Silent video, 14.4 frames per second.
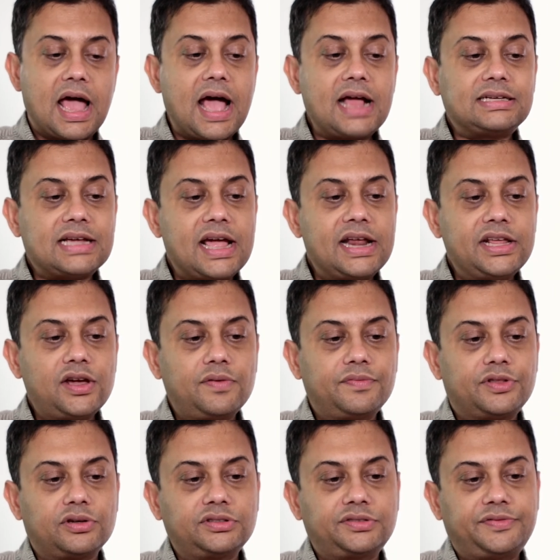At any of
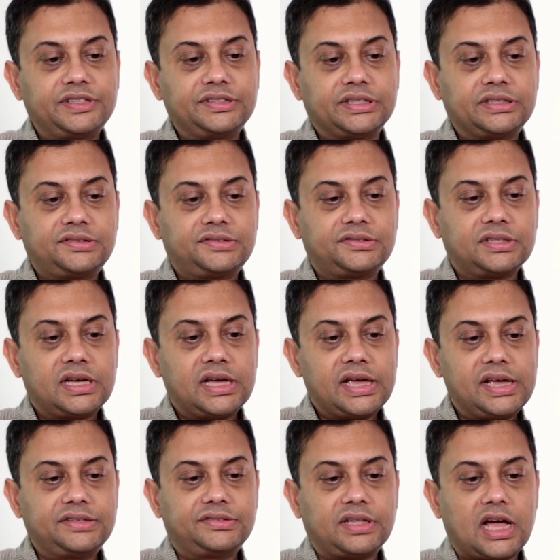those visits,
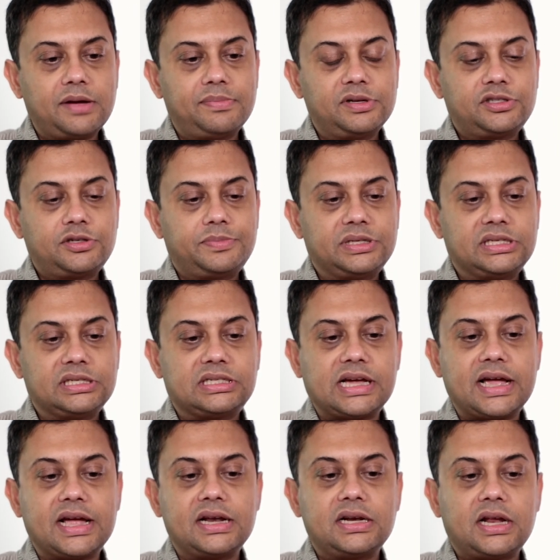he is liable to be
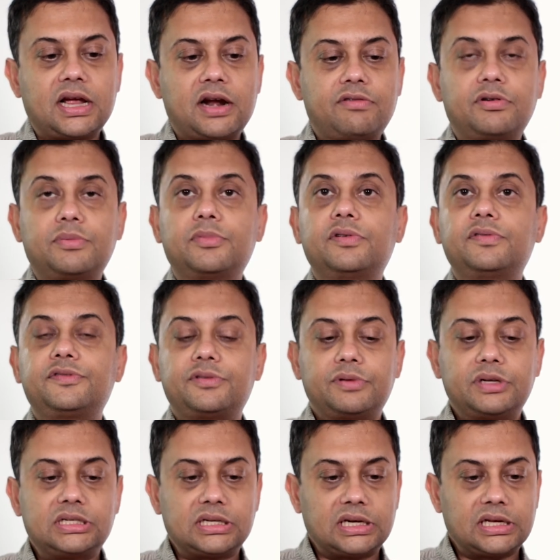detained and removed to
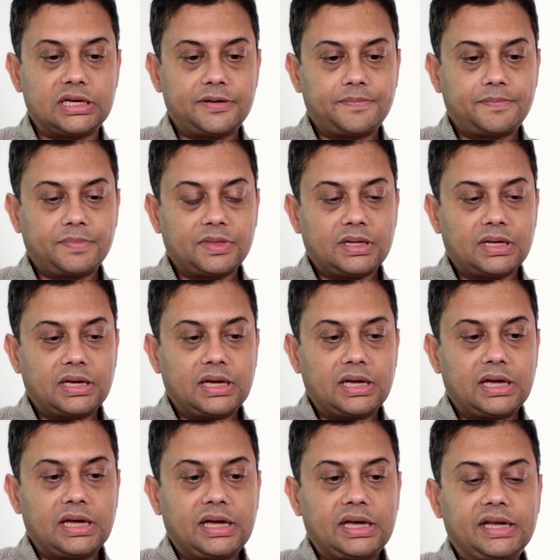Italy.
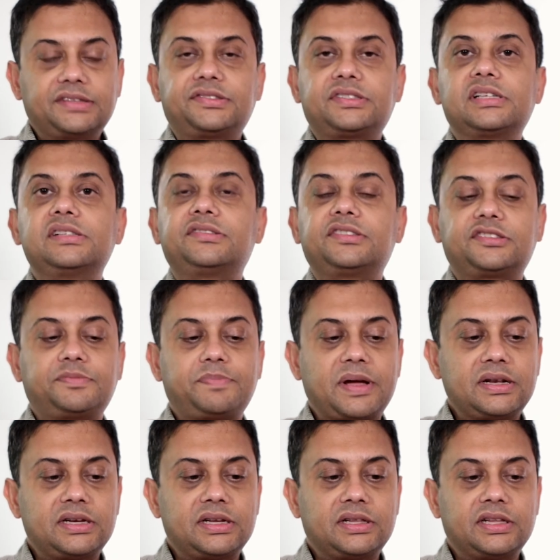He is still
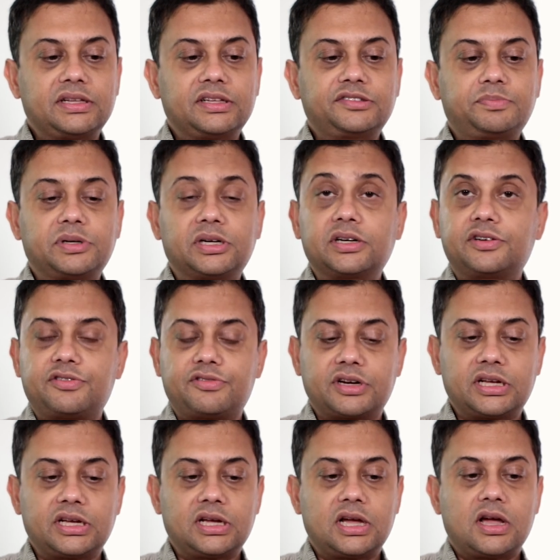suspended in this
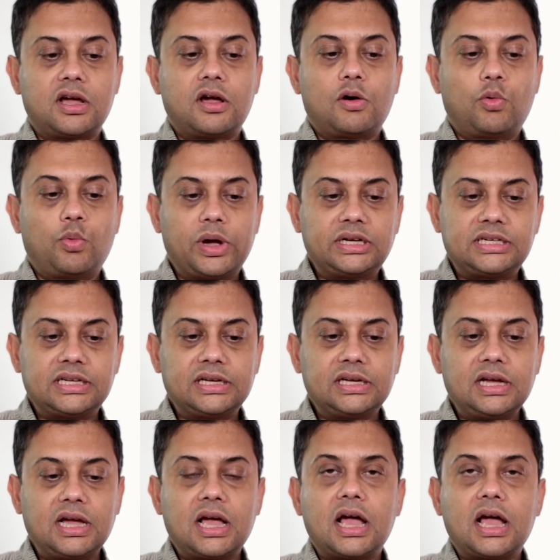purgatory waiting